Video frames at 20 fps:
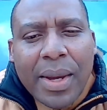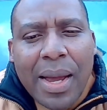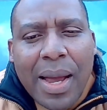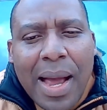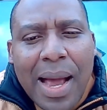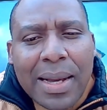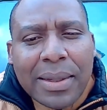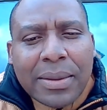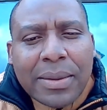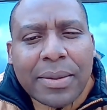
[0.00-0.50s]

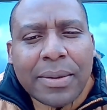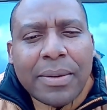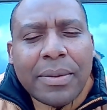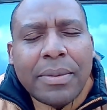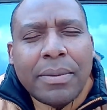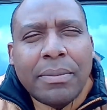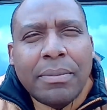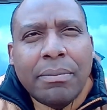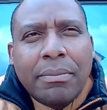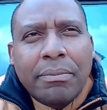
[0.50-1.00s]
as
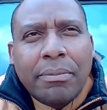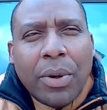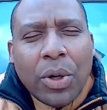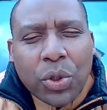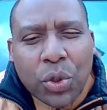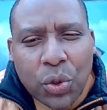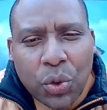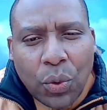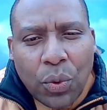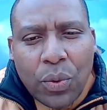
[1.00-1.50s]

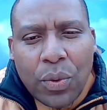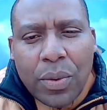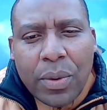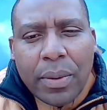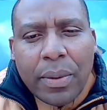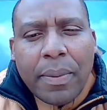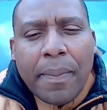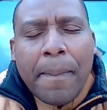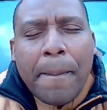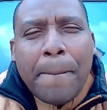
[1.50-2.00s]
muscle
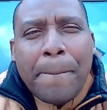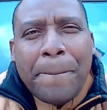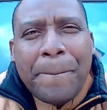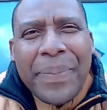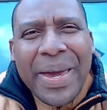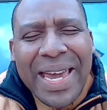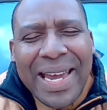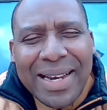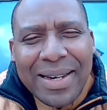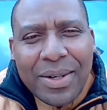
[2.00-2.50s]

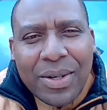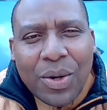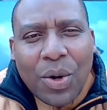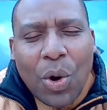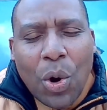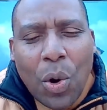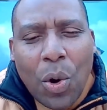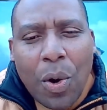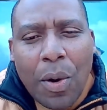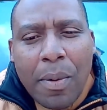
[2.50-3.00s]
pain
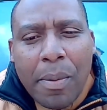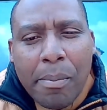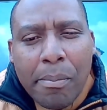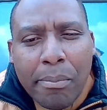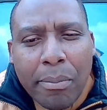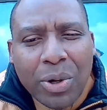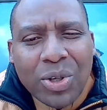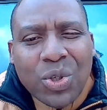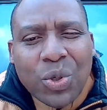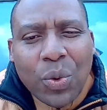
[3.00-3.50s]
or
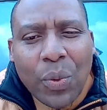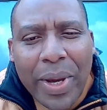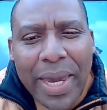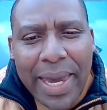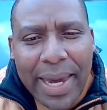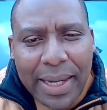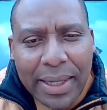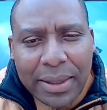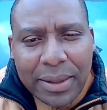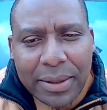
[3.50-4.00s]
muscle
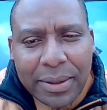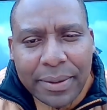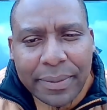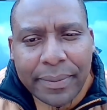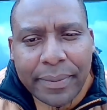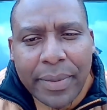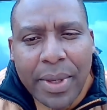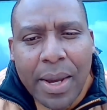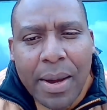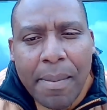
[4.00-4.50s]
aches.
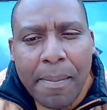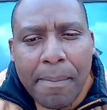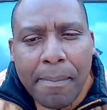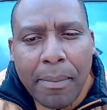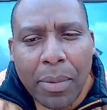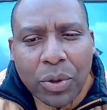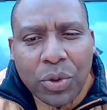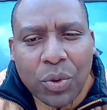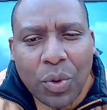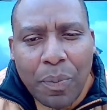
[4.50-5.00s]

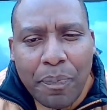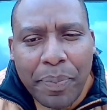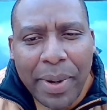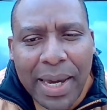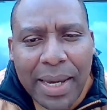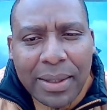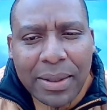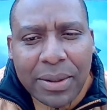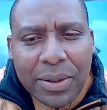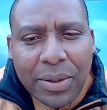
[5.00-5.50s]
Muscle
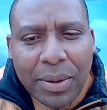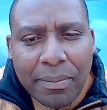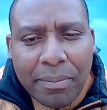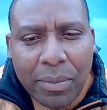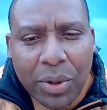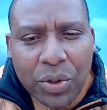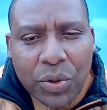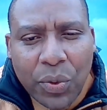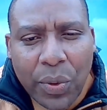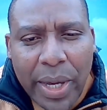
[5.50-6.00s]
pains,
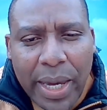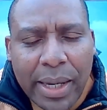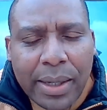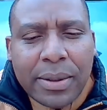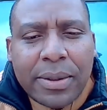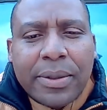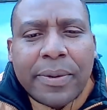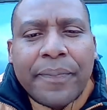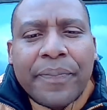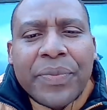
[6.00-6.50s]
muscle
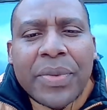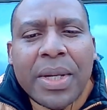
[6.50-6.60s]
aches.